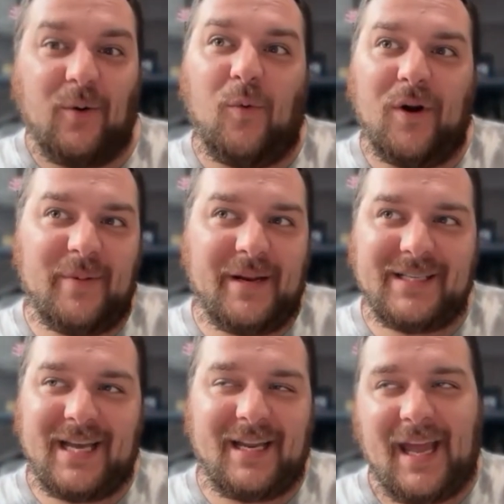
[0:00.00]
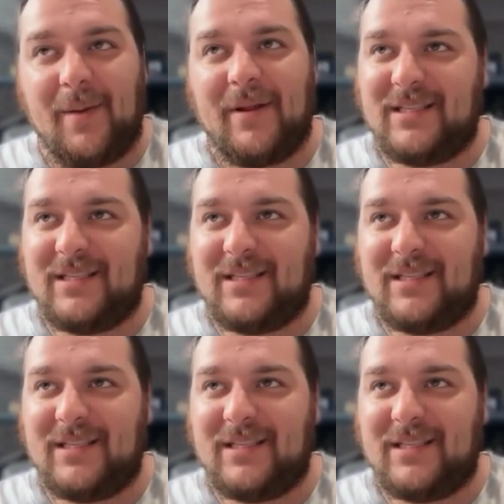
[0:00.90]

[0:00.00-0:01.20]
would have been a 10K, but it's